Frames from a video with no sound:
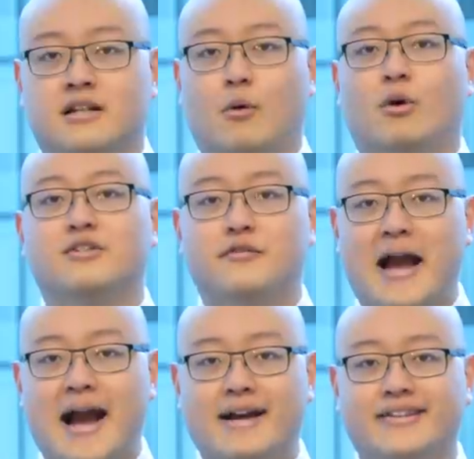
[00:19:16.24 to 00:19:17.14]
Now, once you've
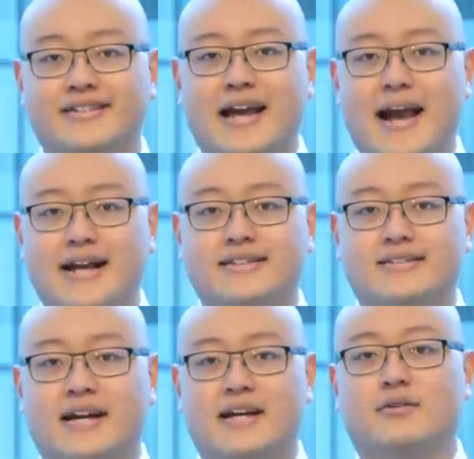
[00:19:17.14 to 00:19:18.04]
had these eight to
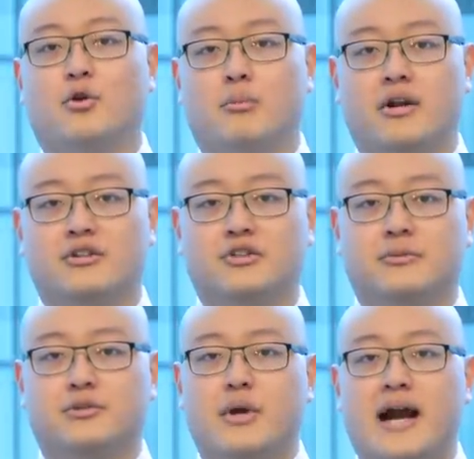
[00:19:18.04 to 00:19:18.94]
ten core
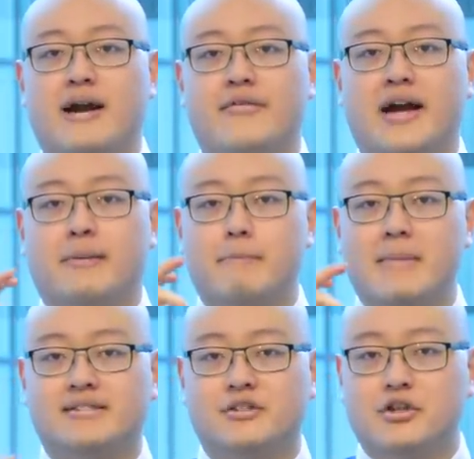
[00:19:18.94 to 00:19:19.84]
partnerships, you have that
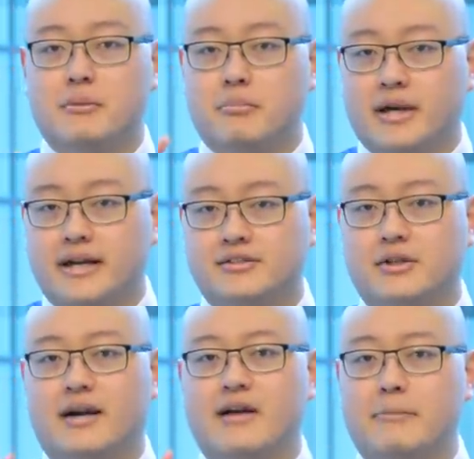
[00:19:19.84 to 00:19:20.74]
messaging in place,
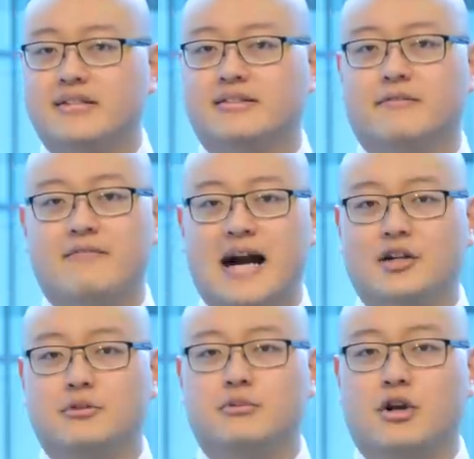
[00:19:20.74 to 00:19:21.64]
you have that piece of
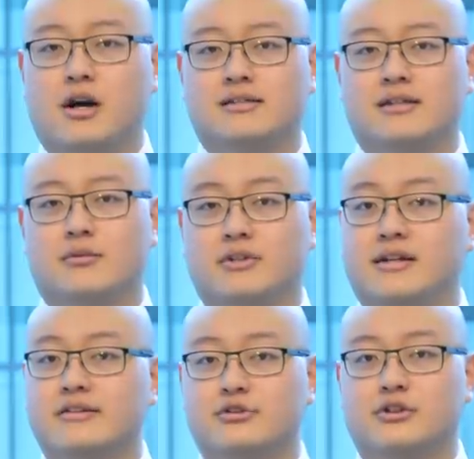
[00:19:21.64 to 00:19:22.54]
valuable content with the
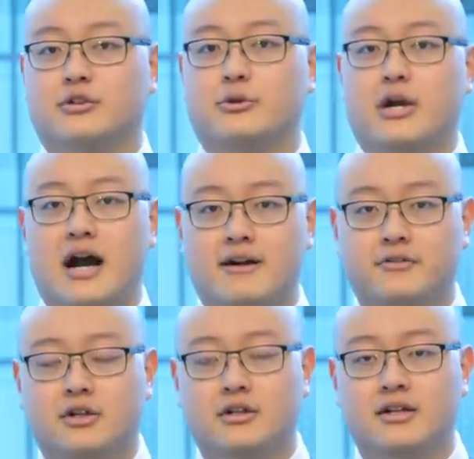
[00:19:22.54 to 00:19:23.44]
introductory
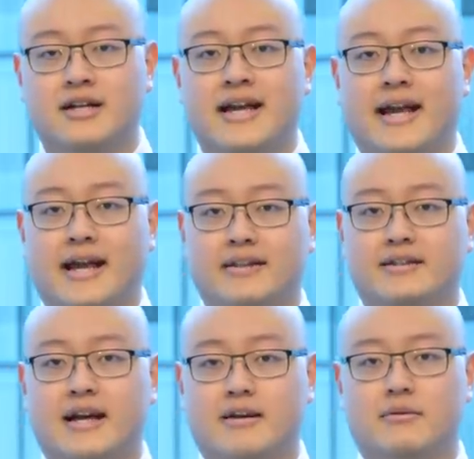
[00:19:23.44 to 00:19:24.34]
offer
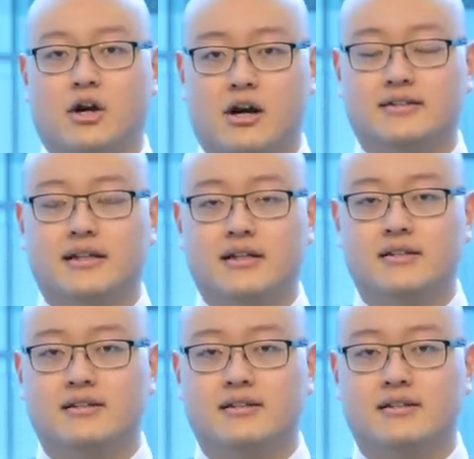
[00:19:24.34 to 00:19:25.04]
in that content,